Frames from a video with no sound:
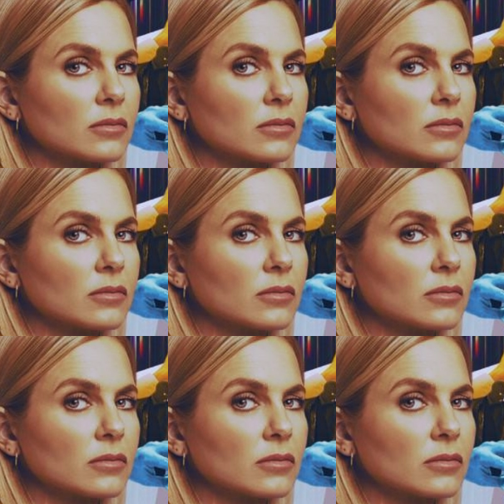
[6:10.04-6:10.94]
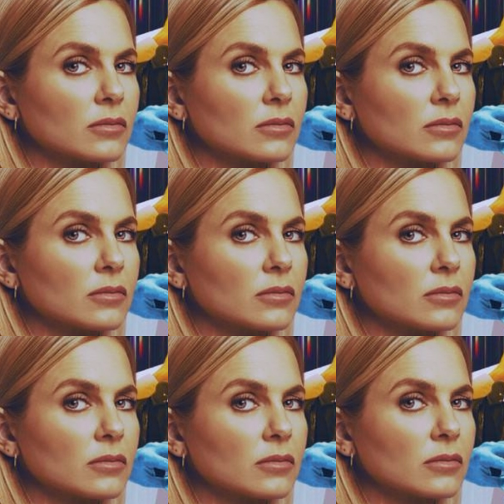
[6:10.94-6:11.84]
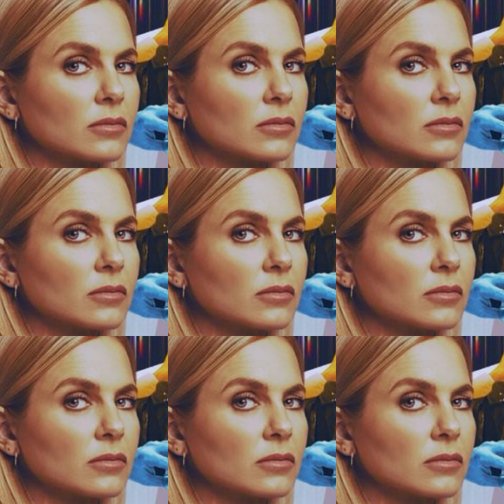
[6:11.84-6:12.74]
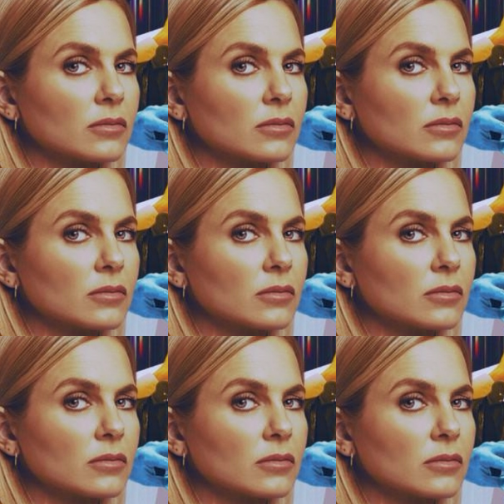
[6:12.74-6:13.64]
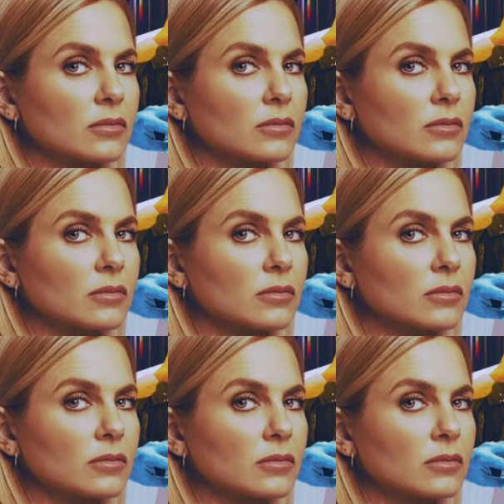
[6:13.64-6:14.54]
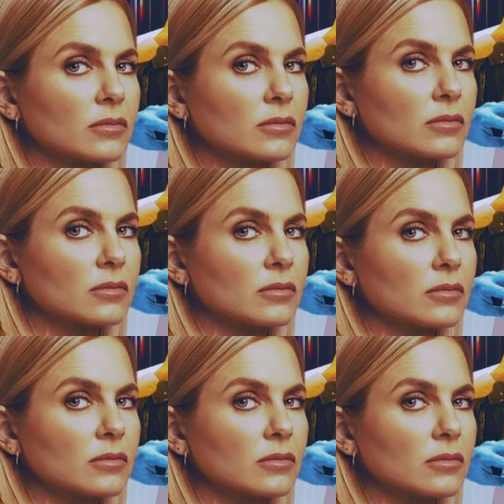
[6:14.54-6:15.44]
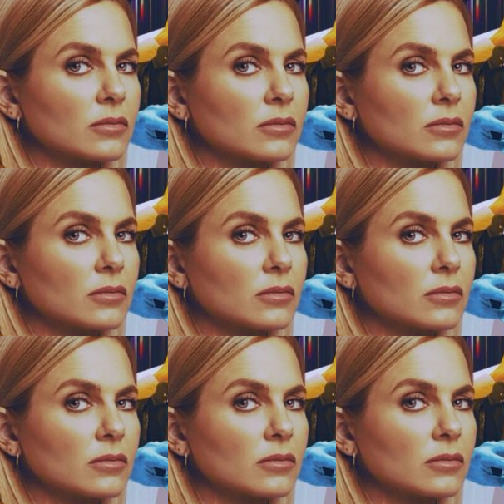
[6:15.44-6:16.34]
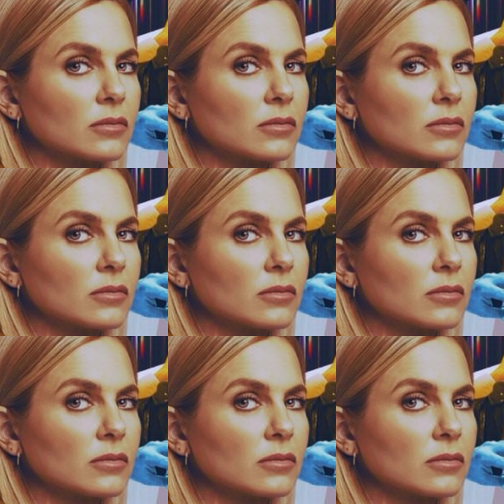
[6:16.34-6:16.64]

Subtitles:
[no speech]